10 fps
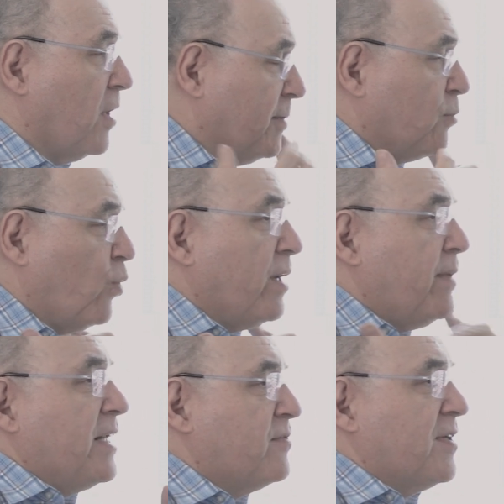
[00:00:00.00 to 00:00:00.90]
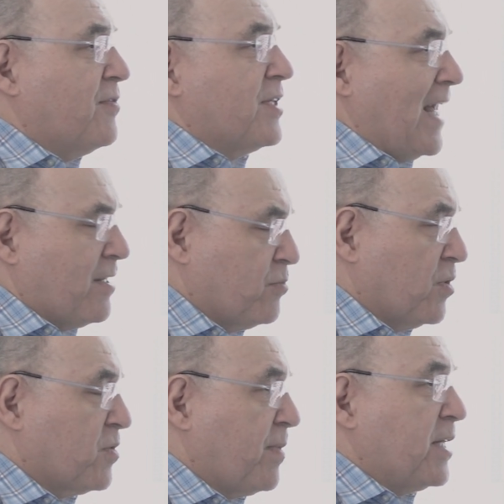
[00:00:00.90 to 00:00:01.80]
I mean, we're made of different atoms
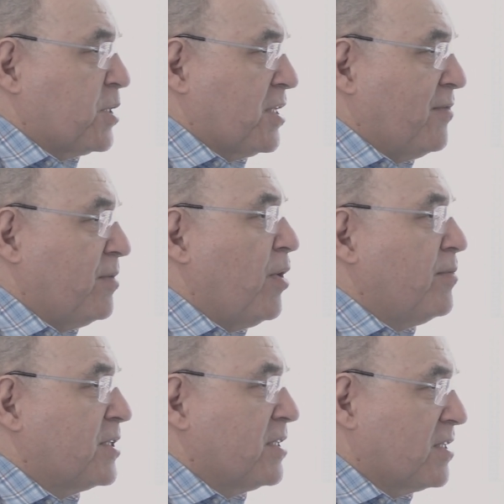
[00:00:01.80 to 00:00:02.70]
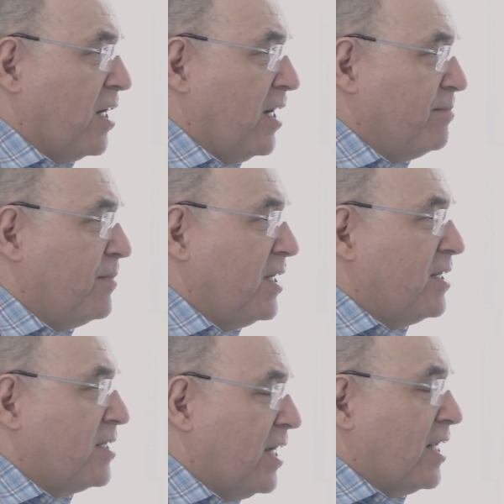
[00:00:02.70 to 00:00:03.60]
of space at every moment in time.
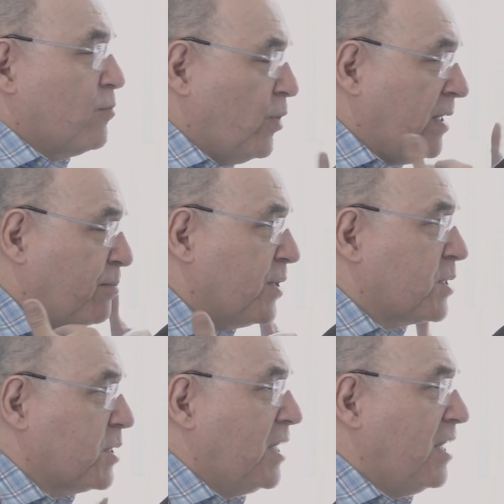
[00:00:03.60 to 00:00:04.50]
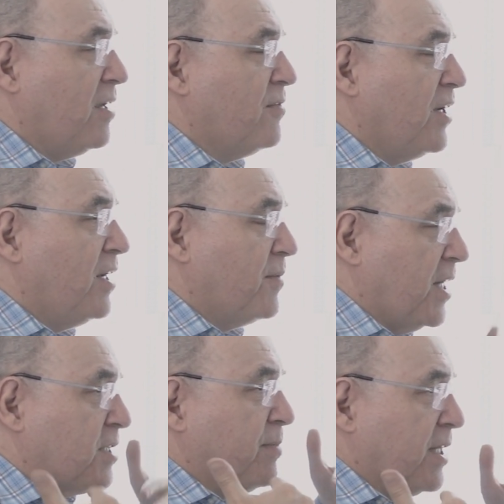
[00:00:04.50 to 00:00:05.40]
Yet we perceive
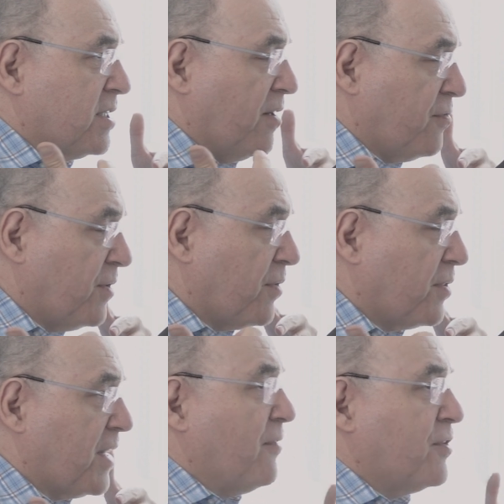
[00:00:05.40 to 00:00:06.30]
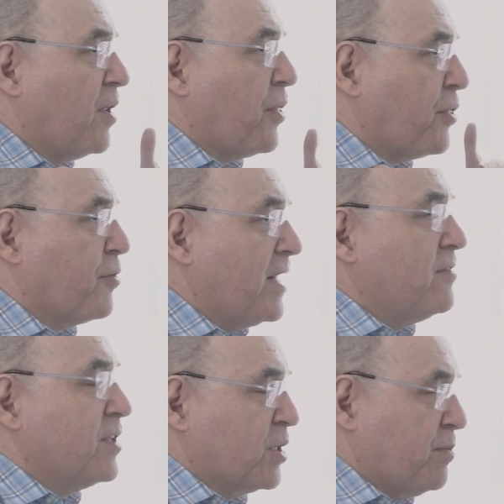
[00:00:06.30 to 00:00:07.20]
there to be a different, definite thread
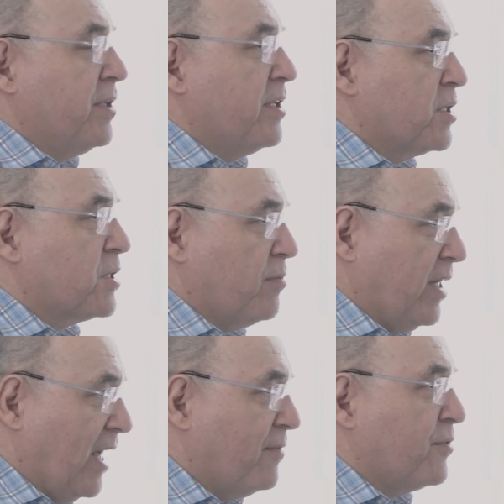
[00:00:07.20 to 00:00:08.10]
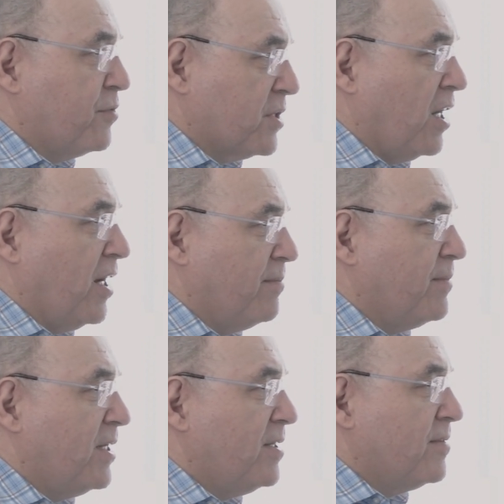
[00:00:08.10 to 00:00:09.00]
of experience that we have through
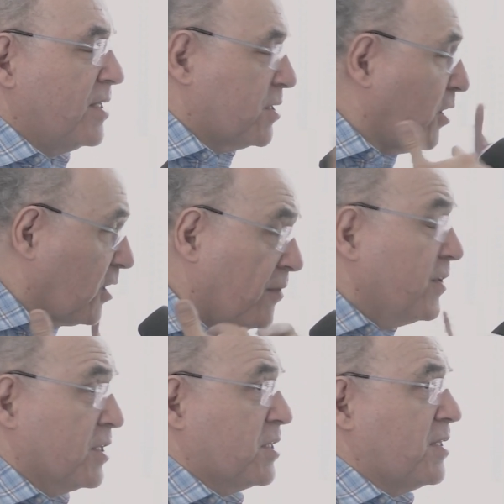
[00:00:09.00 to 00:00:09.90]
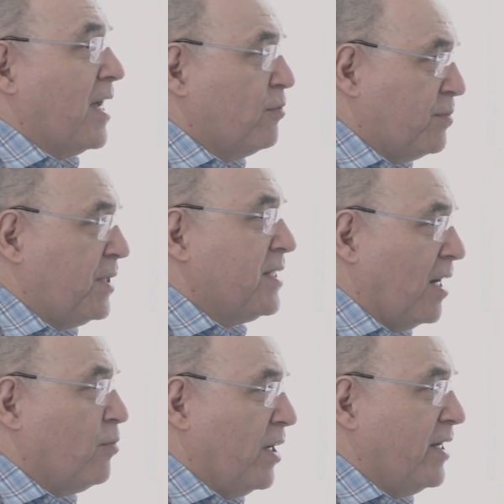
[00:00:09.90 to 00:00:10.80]
time. It's not obvious that that would be
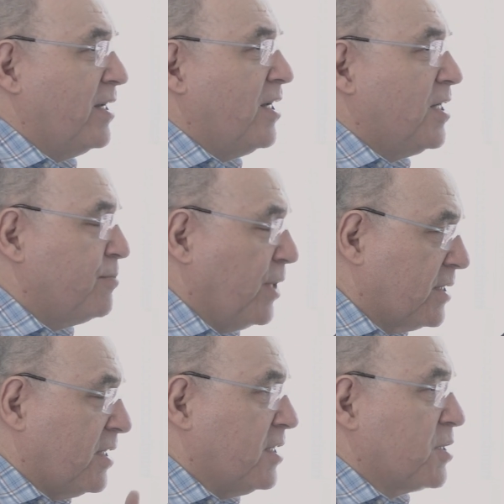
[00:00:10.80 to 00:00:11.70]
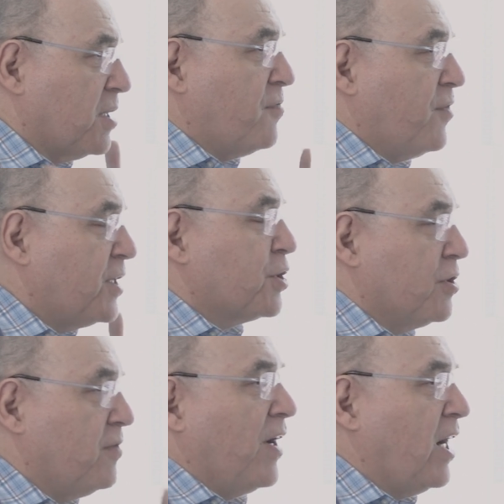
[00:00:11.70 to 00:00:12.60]
that way, but it is a
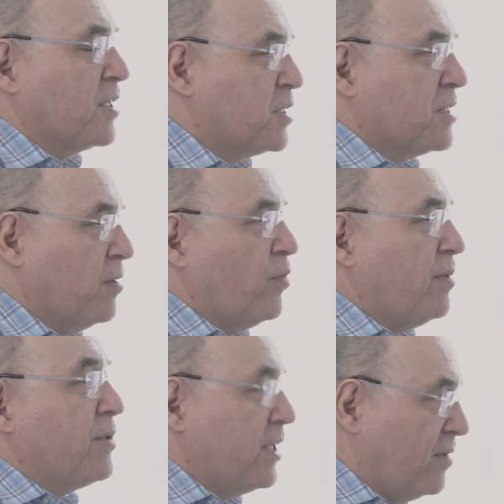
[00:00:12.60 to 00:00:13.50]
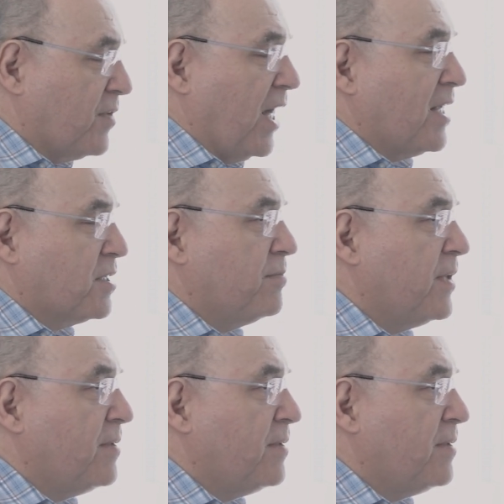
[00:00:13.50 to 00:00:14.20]
feature of us that we believe that.